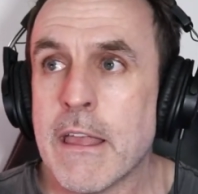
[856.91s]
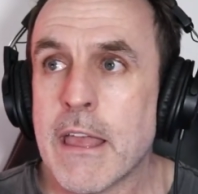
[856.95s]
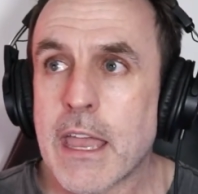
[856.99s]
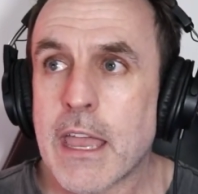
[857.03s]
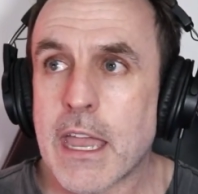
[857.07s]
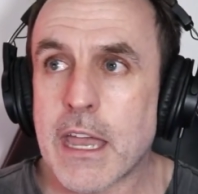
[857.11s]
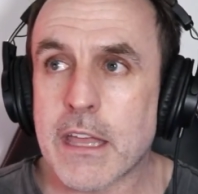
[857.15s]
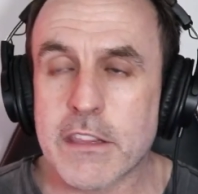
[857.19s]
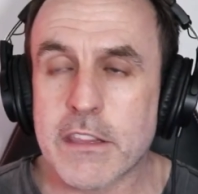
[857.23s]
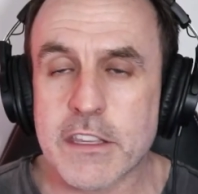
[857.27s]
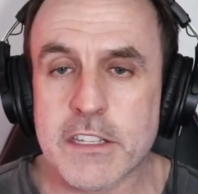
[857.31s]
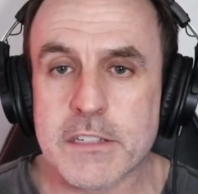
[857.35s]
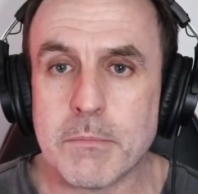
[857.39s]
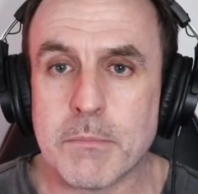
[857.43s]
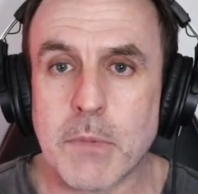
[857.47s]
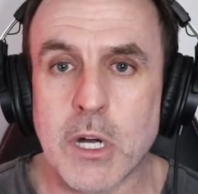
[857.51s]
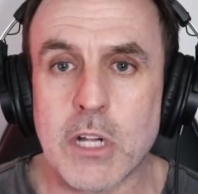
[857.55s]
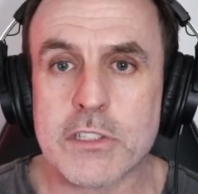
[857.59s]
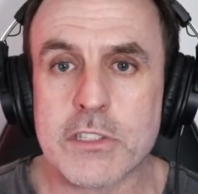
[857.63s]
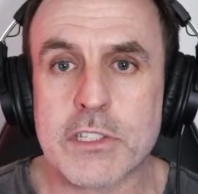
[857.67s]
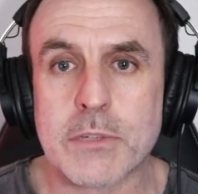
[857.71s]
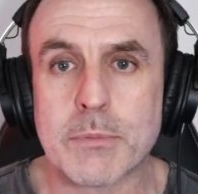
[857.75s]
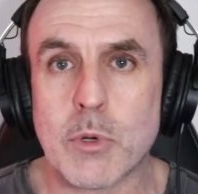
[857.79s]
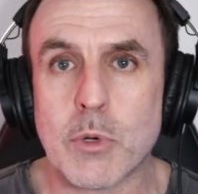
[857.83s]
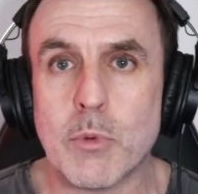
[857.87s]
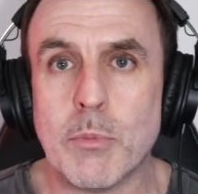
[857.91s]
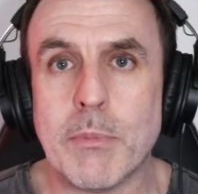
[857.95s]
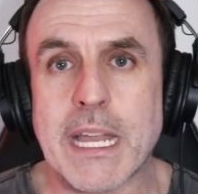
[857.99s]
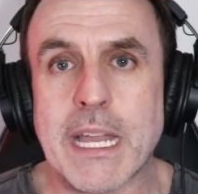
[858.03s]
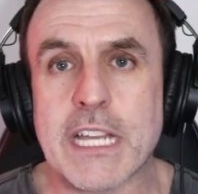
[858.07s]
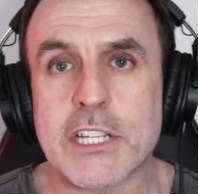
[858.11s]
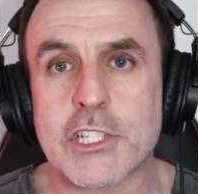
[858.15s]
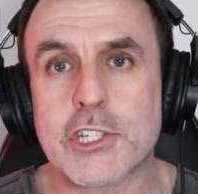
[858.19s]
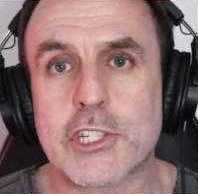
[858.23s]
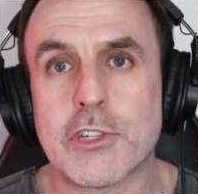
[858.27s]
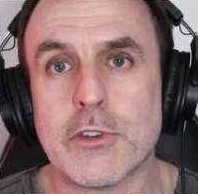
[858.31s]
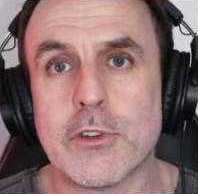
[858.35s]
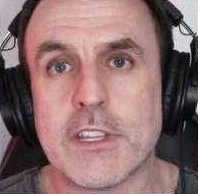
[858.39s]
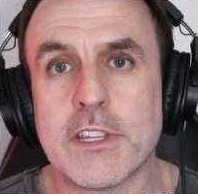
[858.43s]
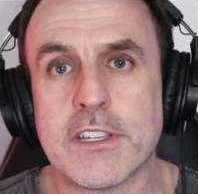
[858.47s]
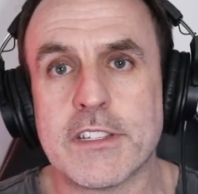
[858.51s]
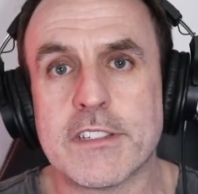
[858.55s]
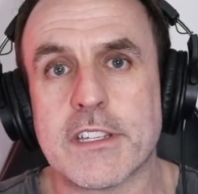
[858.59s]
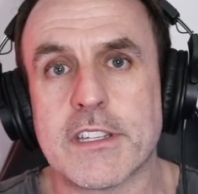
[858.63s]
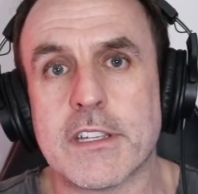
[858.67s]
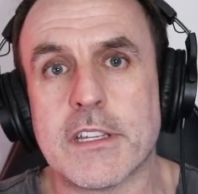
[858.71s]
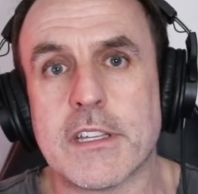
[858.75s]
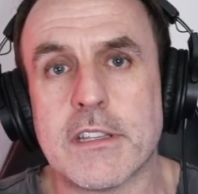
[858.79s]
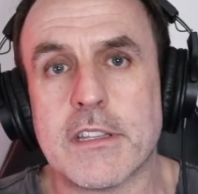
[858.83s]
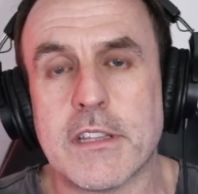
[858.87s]
how there's multiple mass shootings
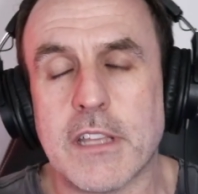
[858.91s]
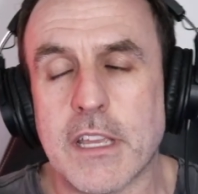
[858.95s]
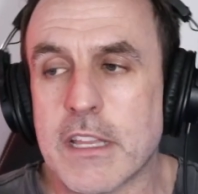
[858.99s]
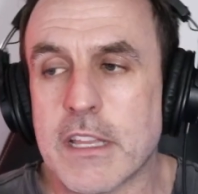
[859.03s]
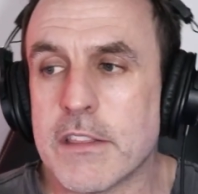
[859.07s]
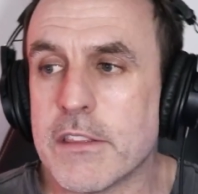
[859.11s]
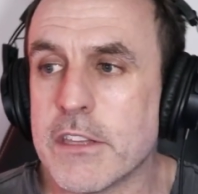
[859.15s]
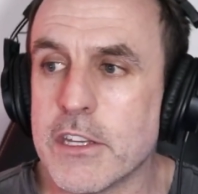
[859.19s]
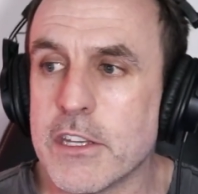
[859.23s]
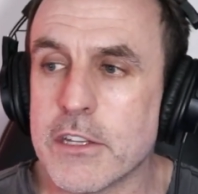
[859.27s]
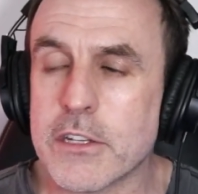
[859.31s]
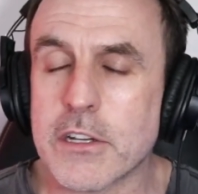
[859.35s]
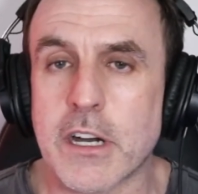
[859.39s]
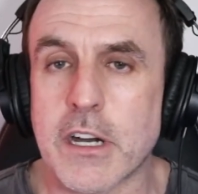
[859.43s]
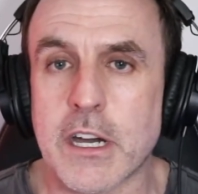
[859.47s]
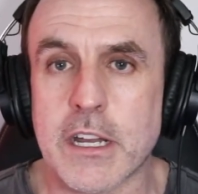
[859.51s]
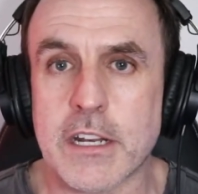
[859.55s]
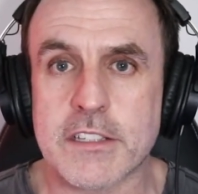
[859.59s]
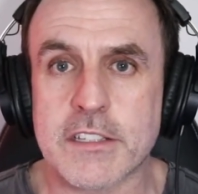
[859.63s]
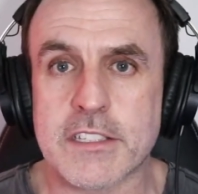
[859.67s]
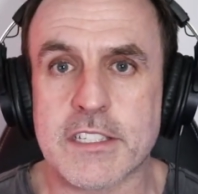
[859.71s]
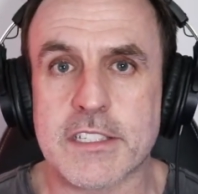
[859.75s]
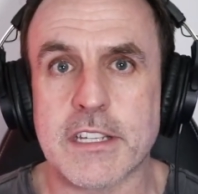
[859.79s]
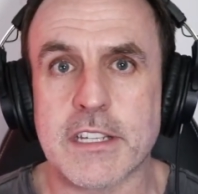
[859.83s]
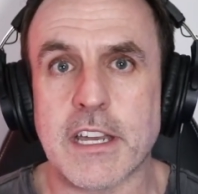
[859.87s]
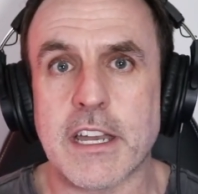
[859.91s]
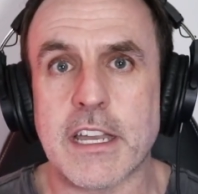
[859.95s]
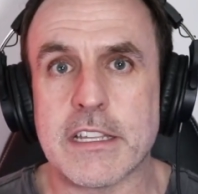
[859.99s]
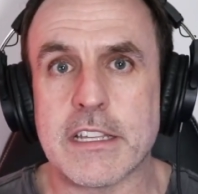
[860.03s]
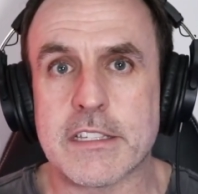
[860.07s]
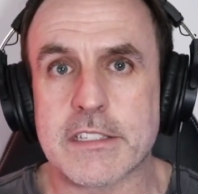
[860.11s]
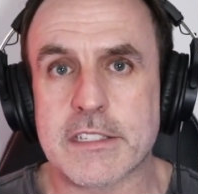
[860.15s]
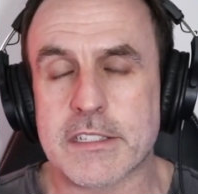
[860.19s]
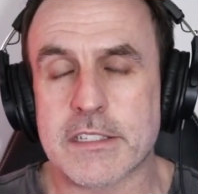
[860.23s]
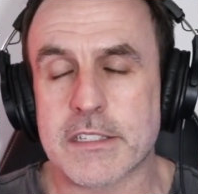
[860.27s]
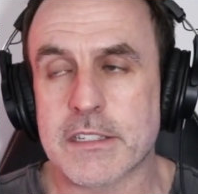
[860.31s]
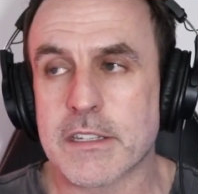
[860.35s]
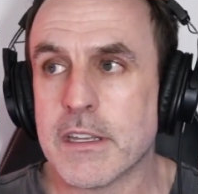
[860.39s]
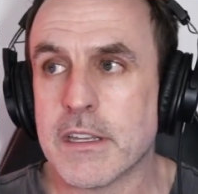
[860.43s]
in the United States.